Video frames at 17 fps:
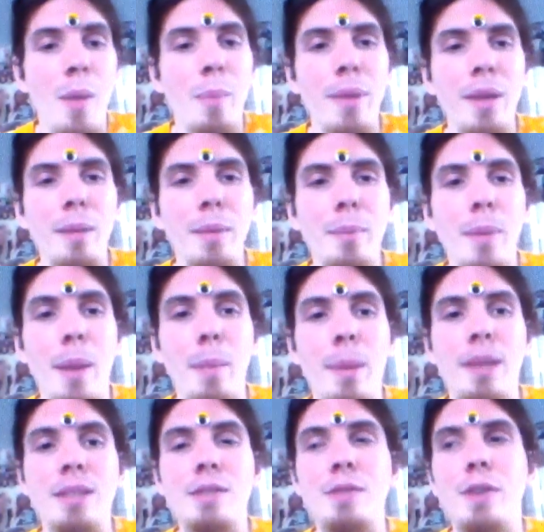me and my
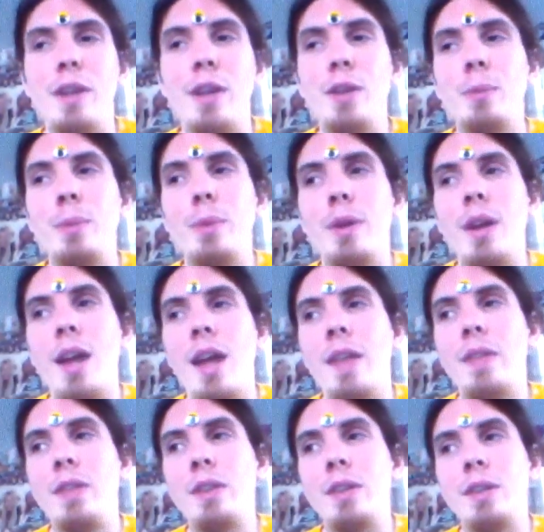best friend were
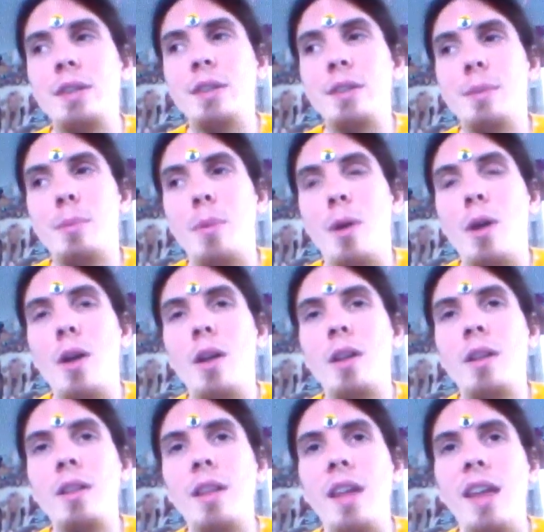at the
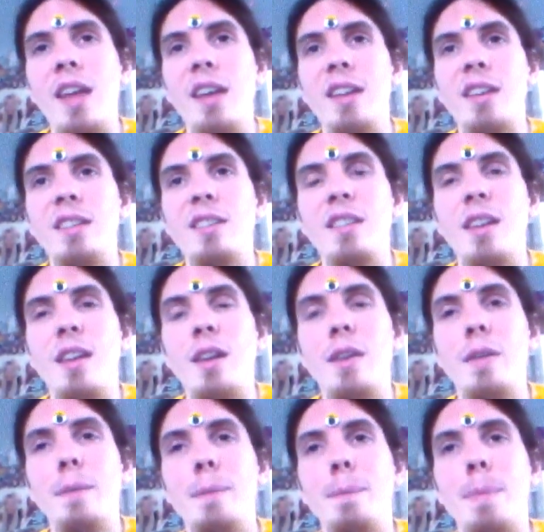mall, and
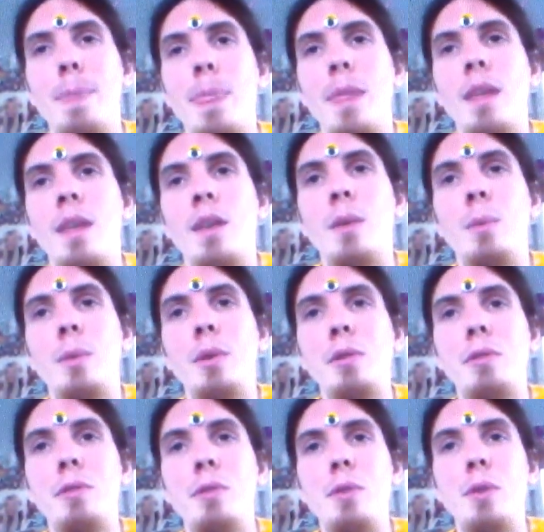we
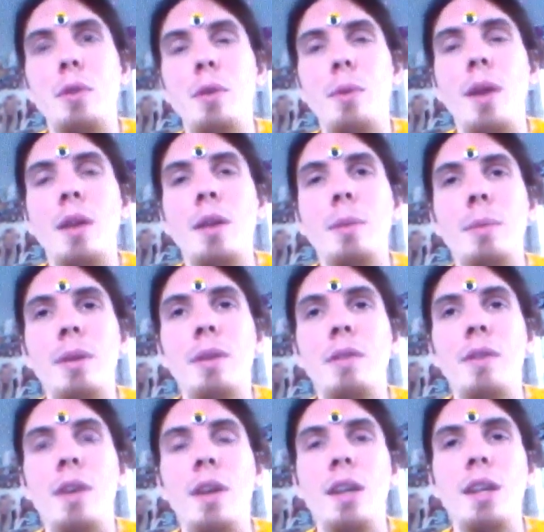were fooling around and being
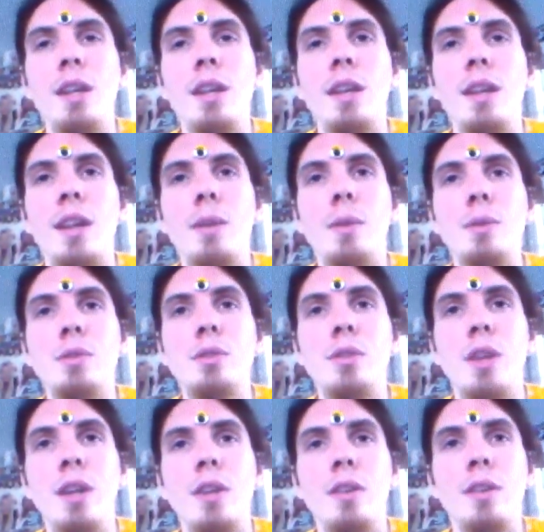funny, and I was
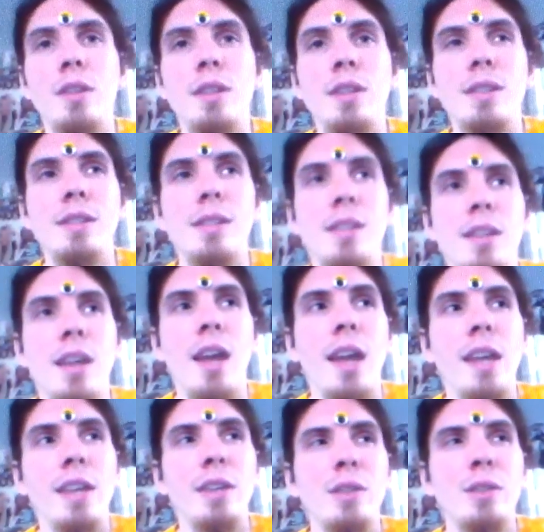trying on these
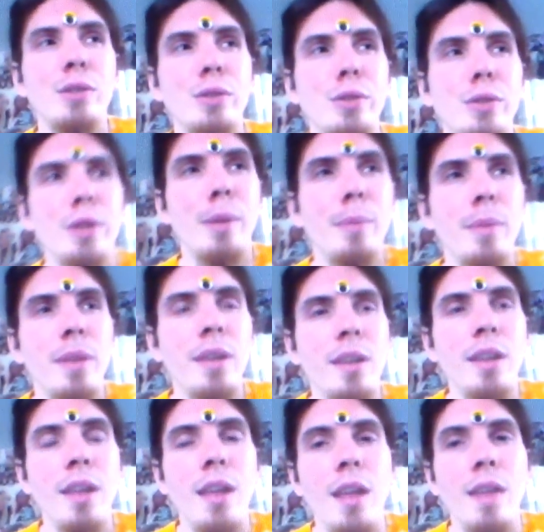high heels or
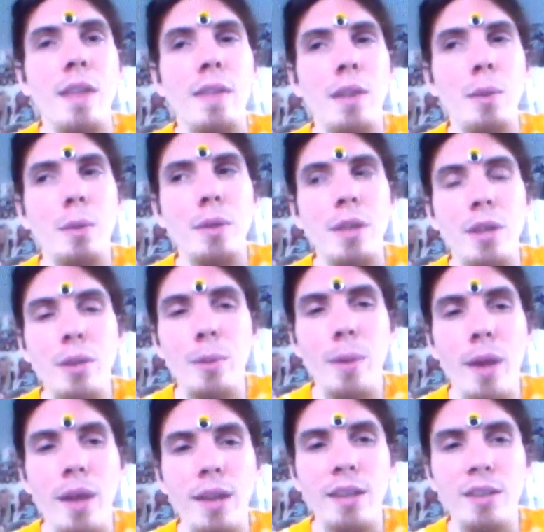something. They were yellow
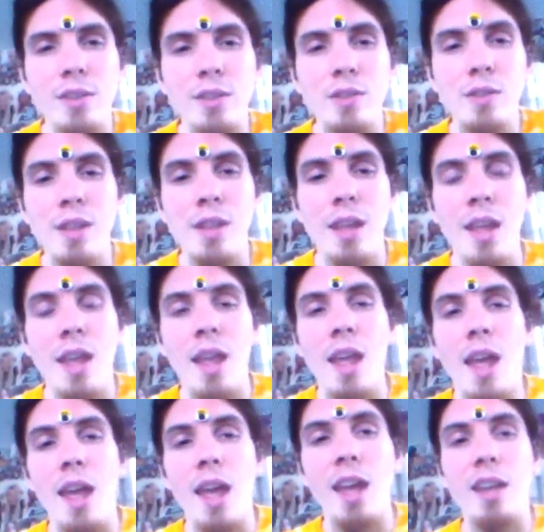high heels,
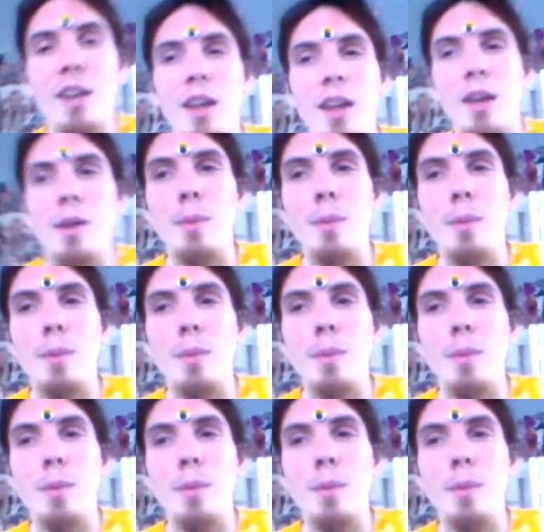and